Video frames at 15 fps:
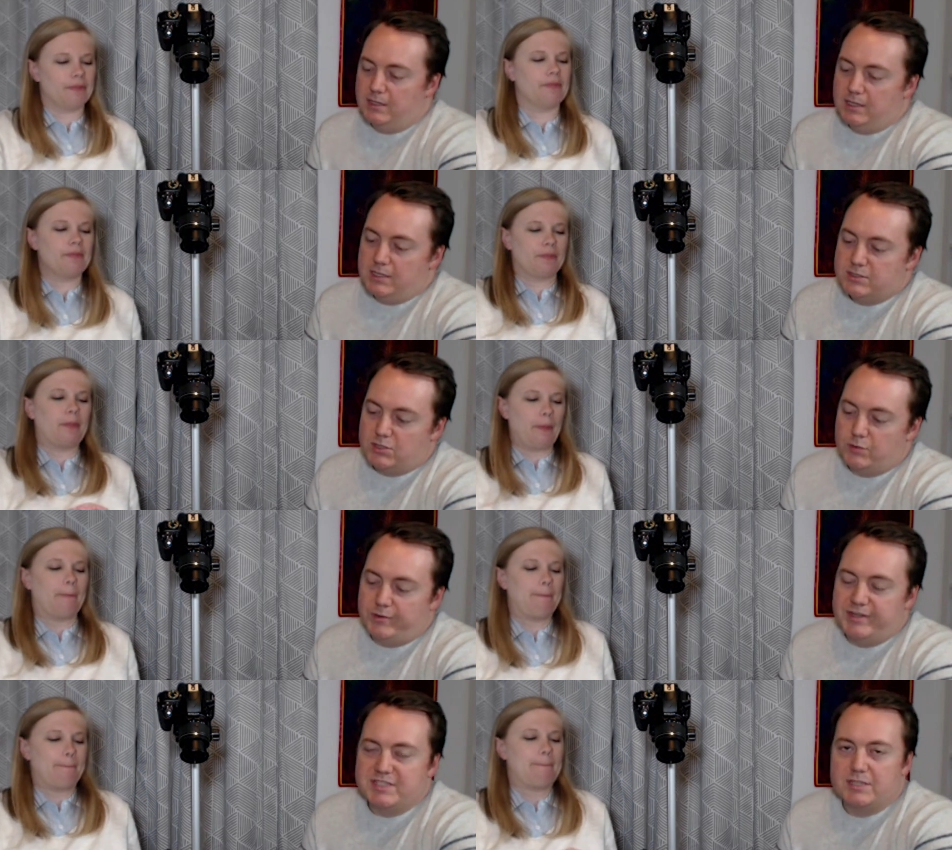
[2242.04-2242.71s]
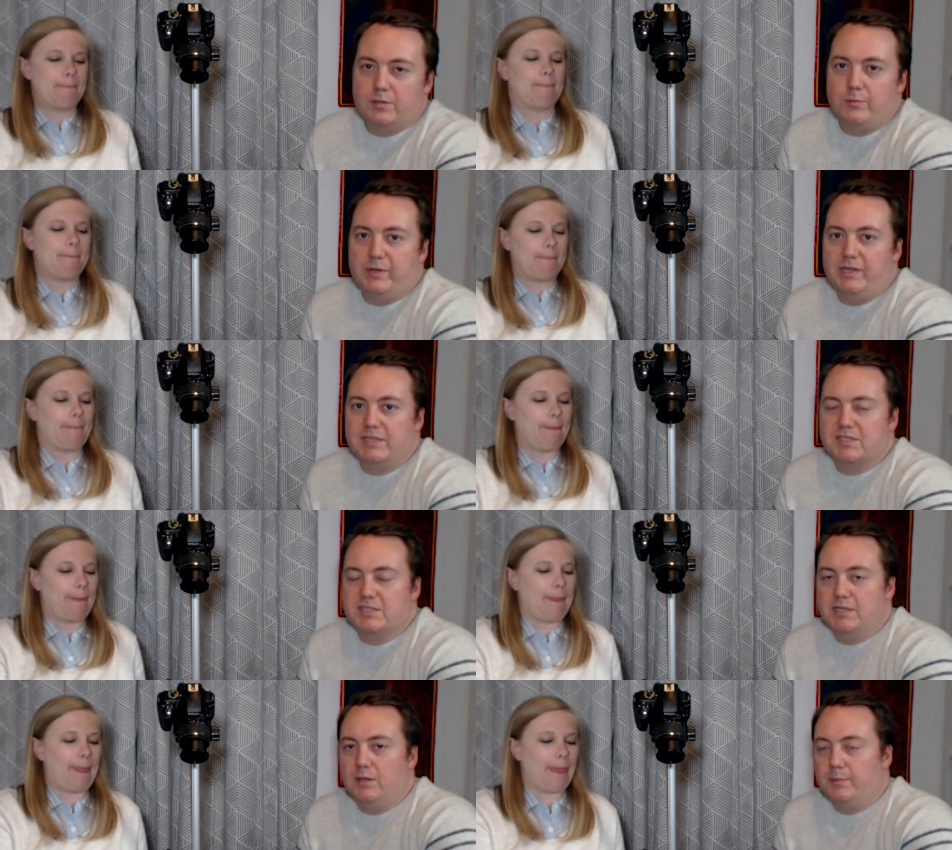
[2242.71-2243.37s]
Speaker 1: So the reason that we
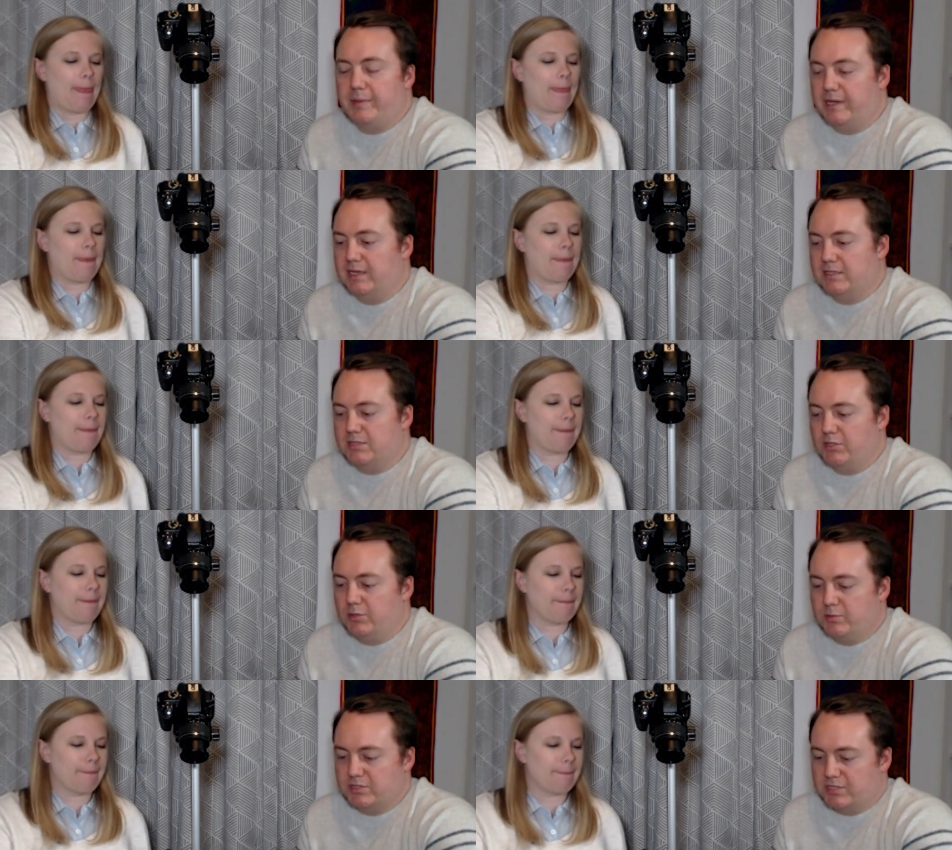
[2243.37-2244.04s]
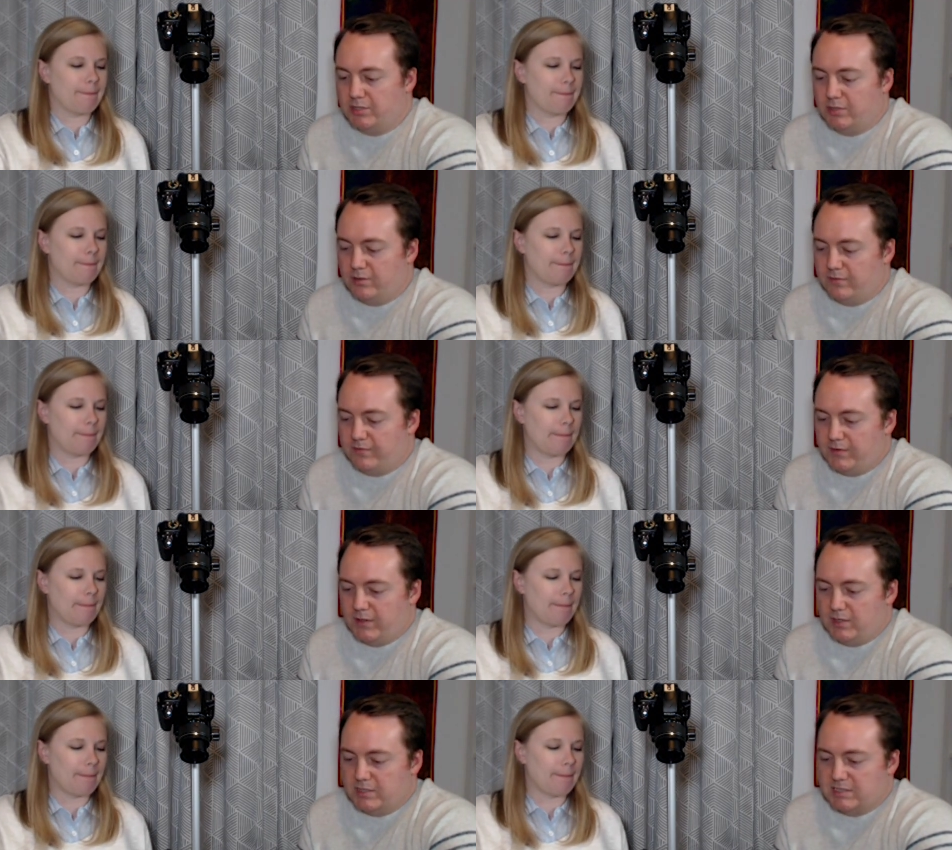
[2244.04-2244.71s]
still picked who was going to go
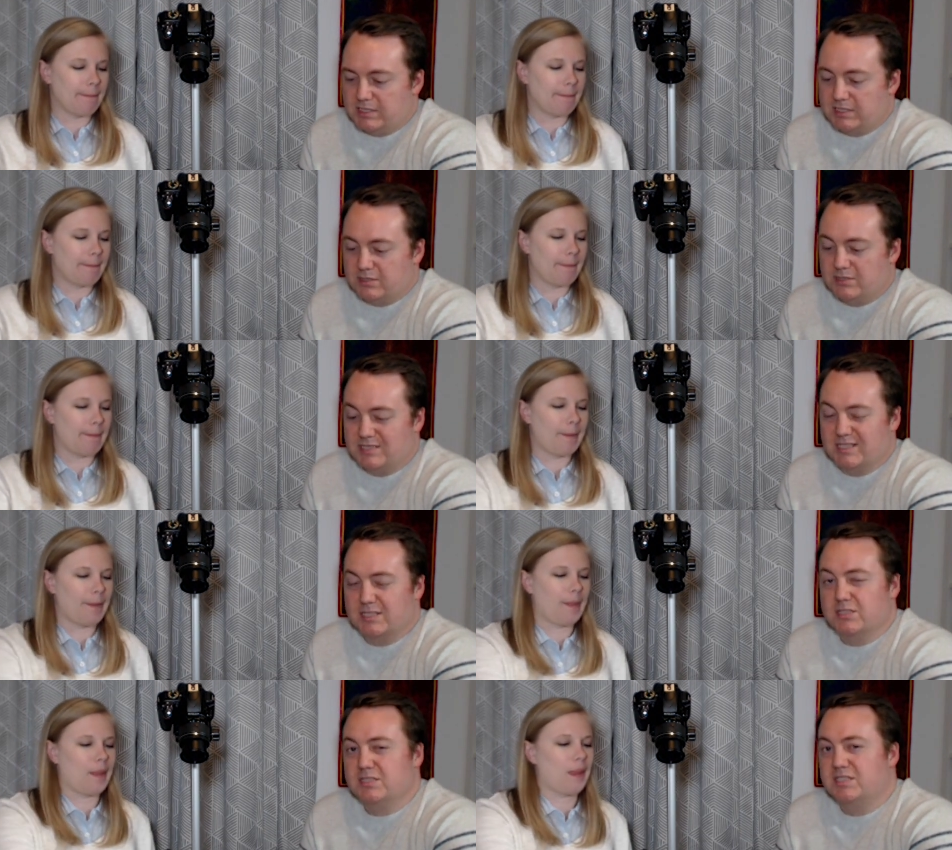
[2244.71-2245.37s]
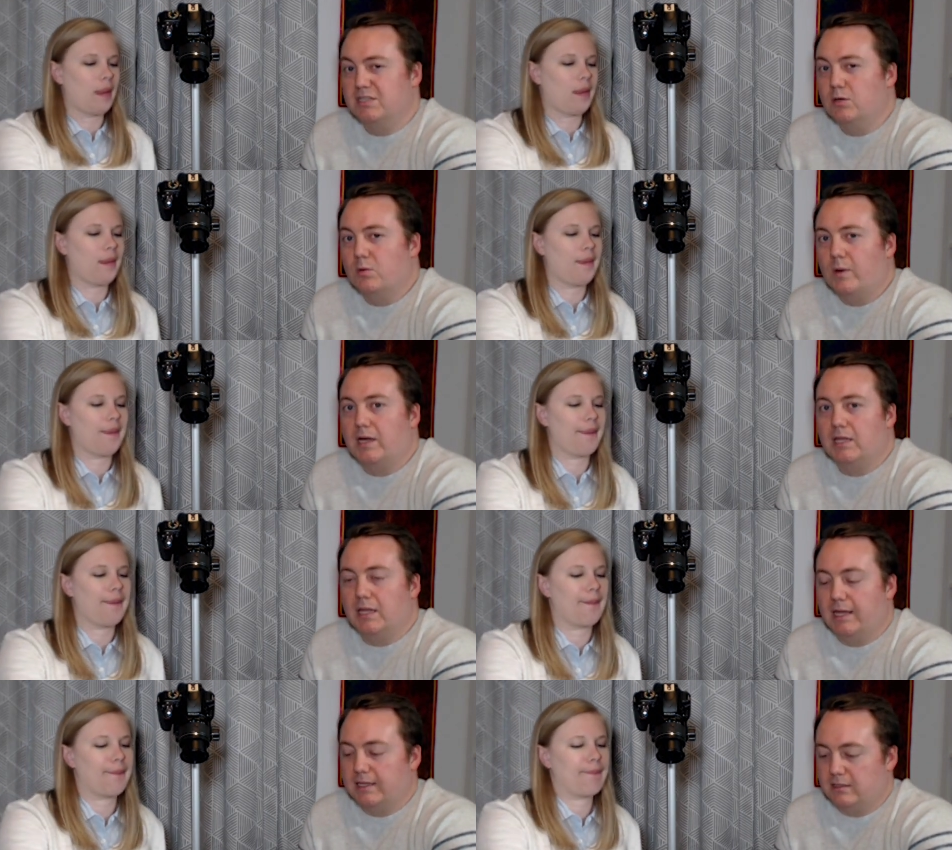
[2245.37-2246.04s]
first is because it's still quite
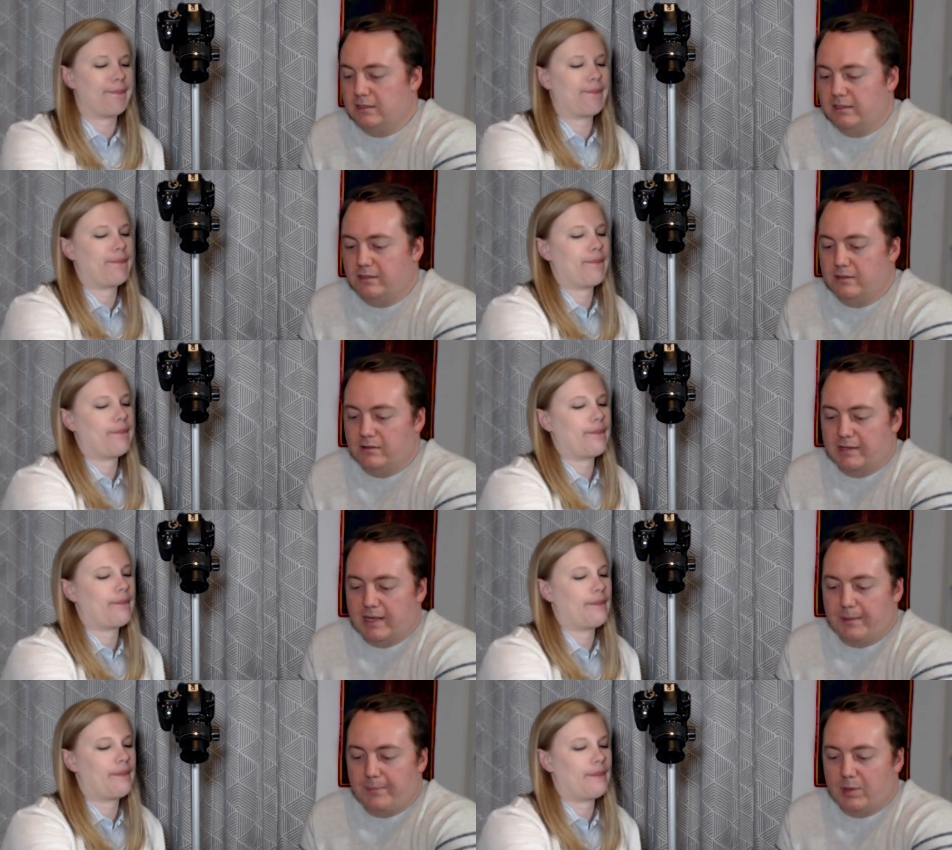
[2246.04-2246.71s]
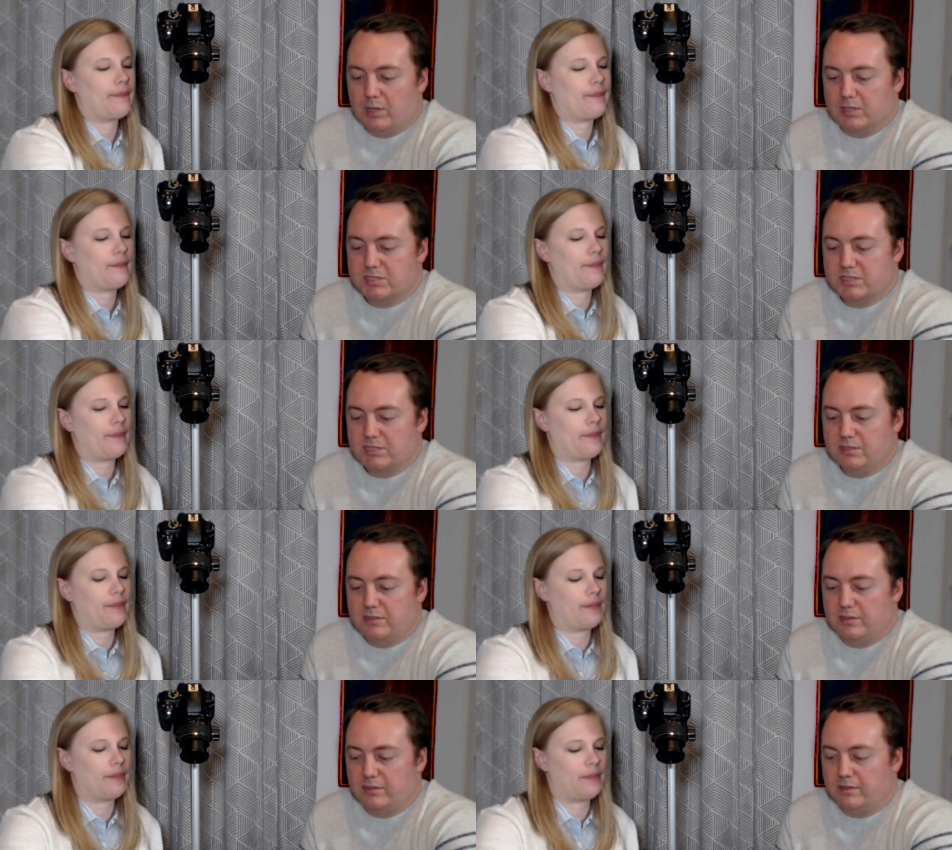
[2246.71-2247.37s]
likely that you'll get a boss
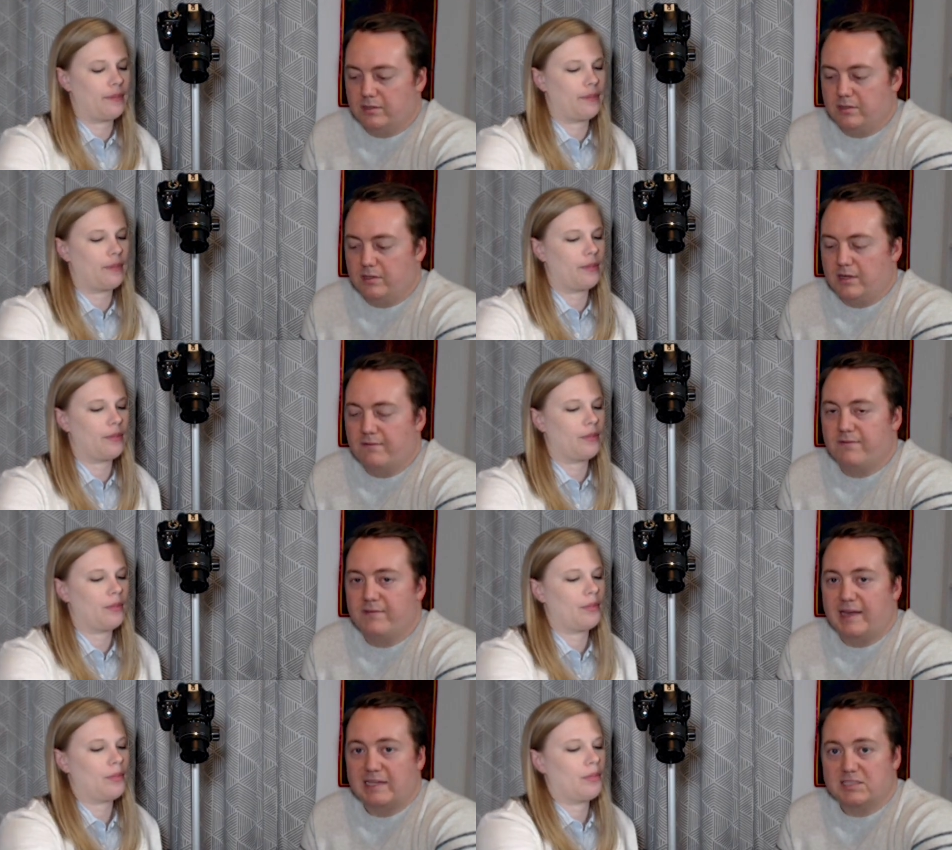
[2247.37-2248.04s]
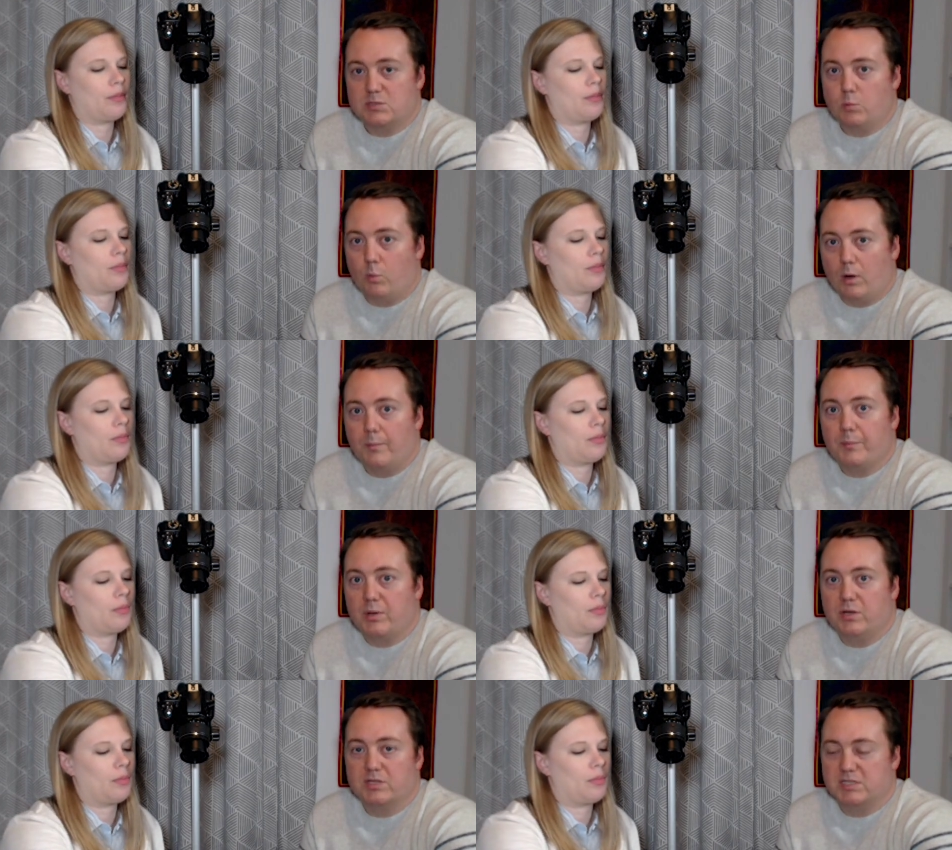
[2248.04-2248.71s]
that affects one
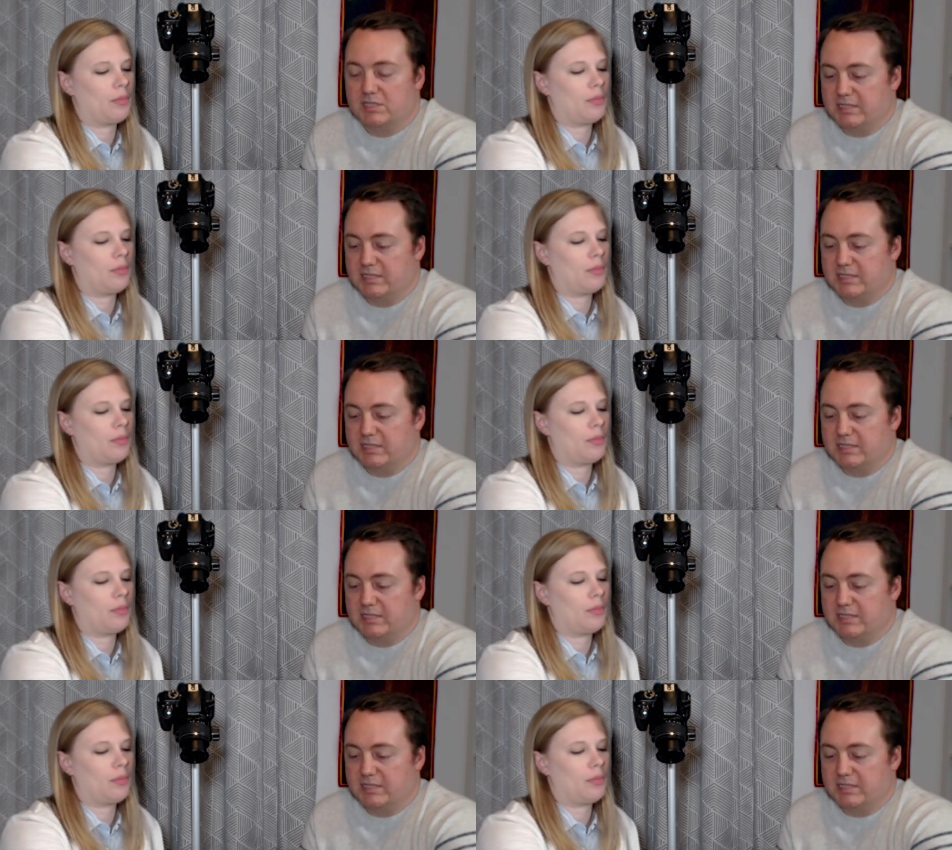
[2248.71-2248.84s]
person